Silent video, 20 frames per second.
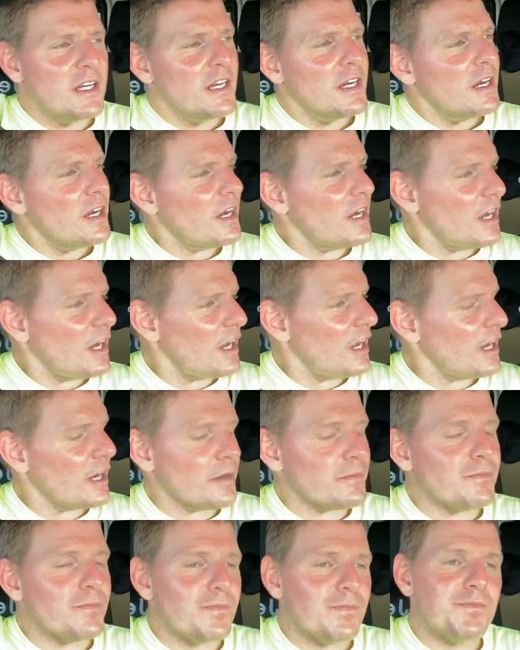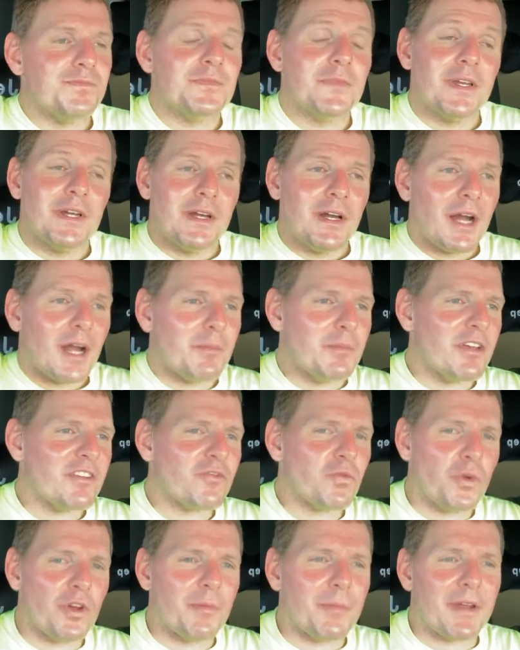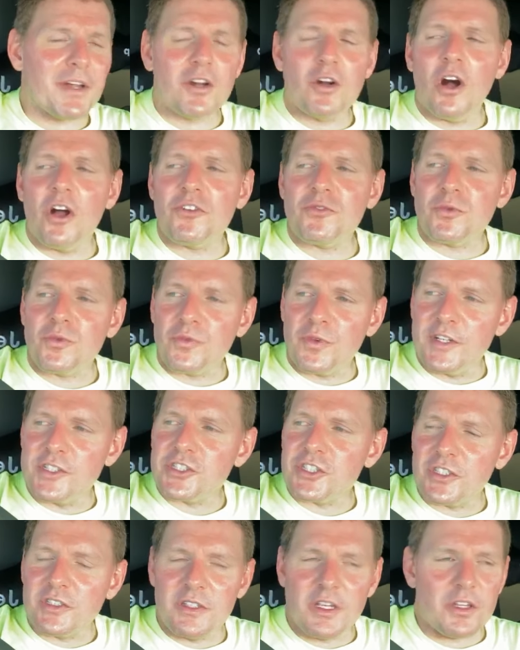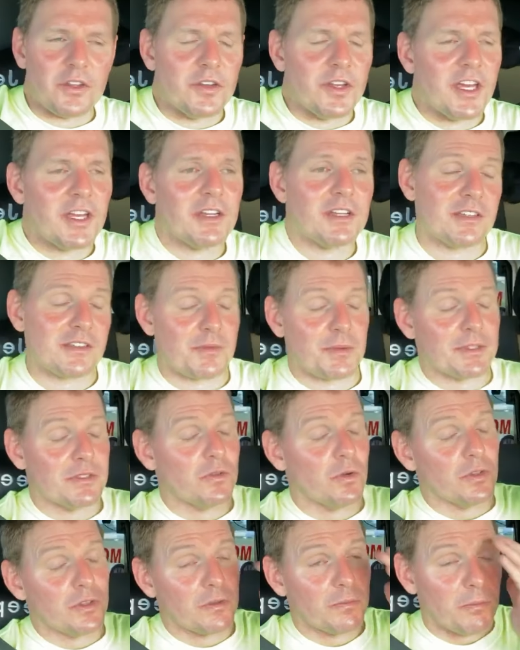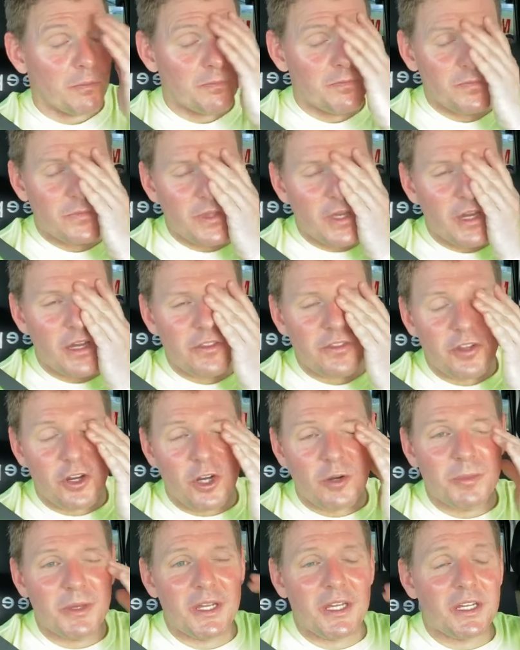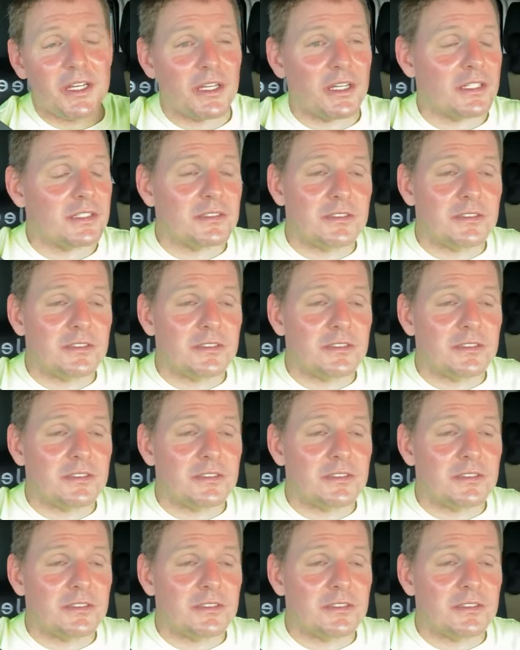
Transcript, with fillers: I missed one of my calls with Richard the other day because I've been doing the derby, and